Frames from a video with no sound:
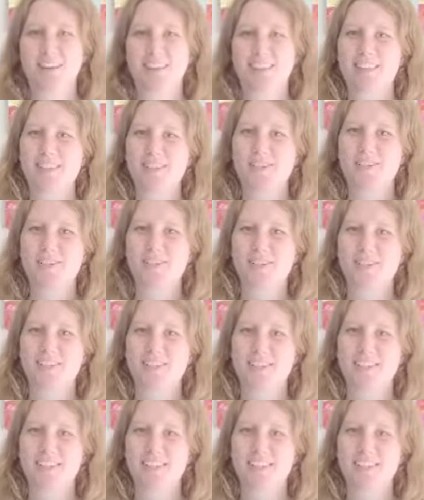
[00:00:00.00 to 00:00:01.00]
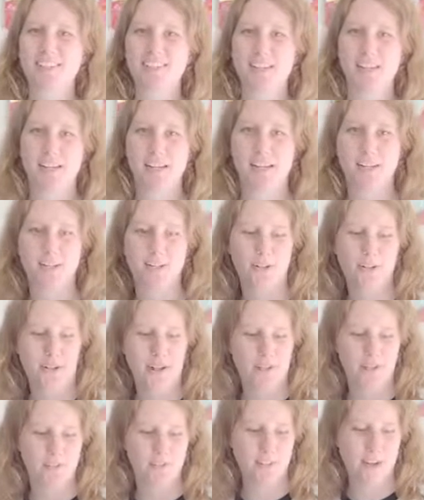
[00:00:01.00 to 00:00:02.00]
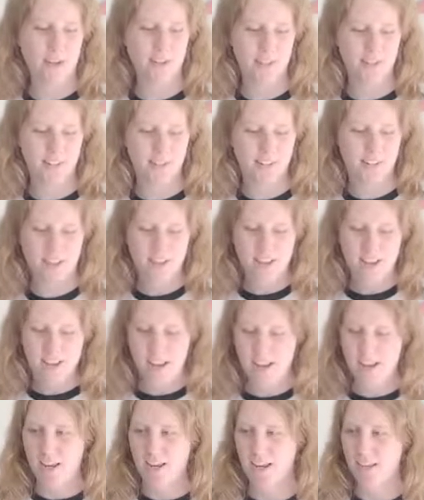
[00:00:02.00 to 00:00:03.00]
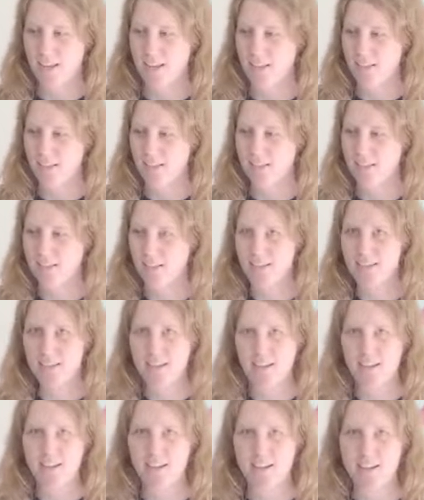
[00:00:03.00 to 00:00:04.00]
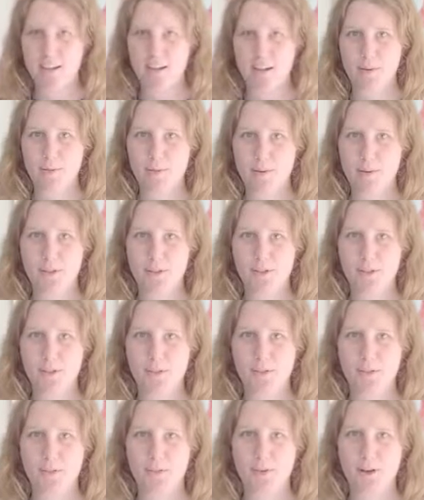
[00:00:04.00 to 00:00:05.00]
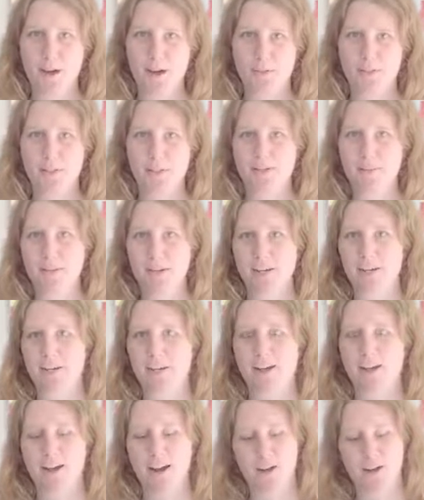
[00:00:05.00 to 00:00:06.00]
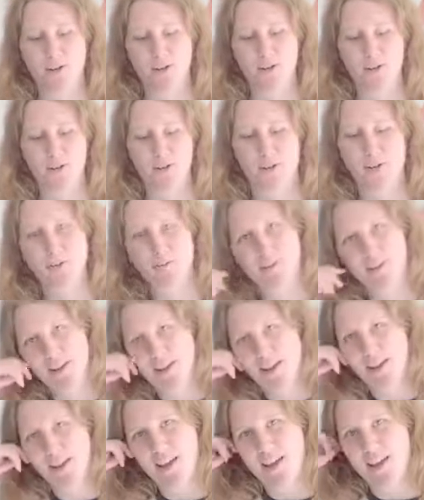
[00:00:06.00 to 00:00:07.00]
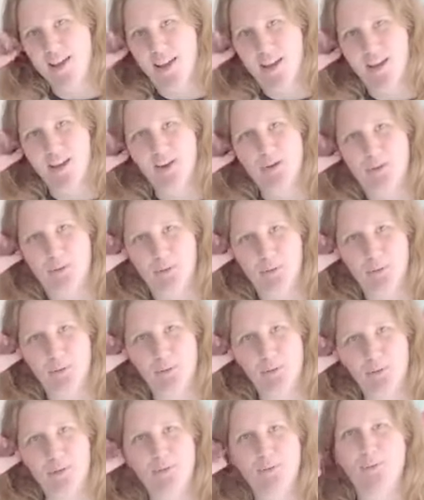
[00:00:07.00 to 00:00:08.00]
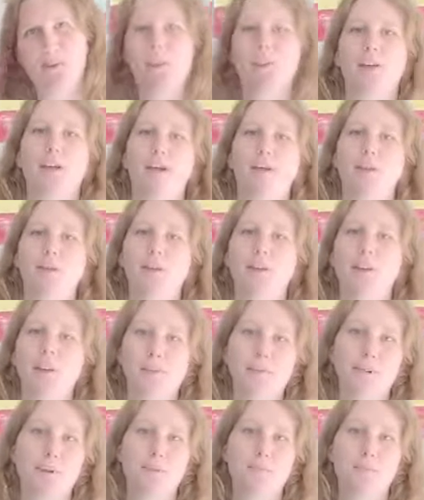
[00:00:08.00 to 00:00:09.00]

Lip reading: adult services in Grass Valley, and today I'm going to show you how to make ice cream at home without an ice cream